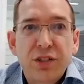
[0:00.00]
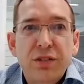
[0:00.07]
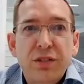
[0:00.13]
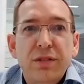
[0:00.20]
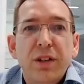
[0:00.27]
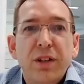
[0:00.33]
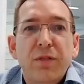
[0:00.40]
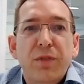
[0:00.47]

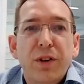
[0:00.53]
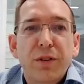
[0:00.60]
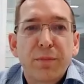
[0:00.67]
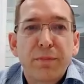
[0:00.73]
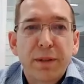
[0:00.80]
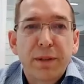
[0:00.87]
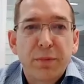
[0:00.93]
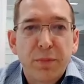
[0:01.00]
badge of
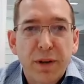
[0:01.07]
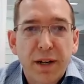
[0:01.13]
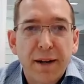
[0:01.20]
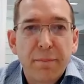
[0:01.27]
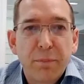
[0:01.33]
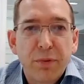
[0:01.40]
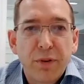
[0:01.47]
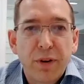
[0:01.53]
honour and people
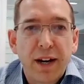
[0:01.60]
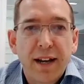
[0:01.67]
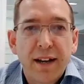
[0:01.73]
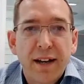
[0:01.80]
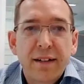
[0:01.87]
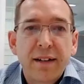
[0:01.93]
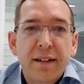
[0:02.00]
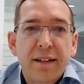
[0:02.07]
become
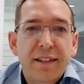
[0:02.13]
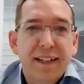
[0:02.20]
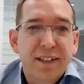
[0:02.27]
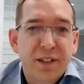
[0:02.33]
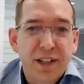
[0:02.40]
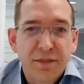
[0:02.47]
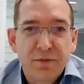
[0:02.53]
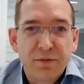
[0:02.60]
proud,
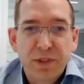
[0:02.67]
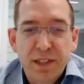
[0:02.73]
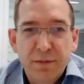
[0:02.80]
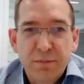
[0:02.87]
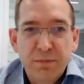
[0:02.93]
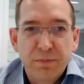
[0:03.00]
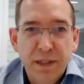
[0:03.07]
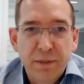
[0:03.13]
and you have
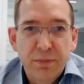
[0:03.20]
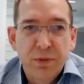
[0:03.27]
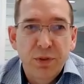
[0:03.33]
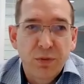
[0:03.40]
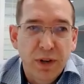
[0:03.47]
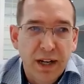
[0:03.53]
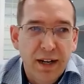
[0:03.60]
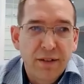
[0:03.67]
these people
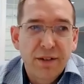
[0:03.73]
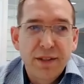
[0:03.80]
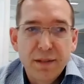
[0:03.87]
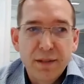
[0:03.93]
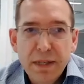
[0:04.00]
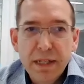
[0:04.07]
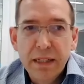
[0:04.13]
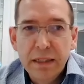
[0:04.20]
who are in
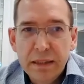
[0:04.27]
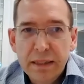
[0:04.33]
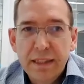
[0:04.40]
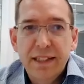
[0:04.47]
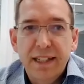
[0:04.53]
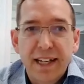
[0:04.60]
the middle,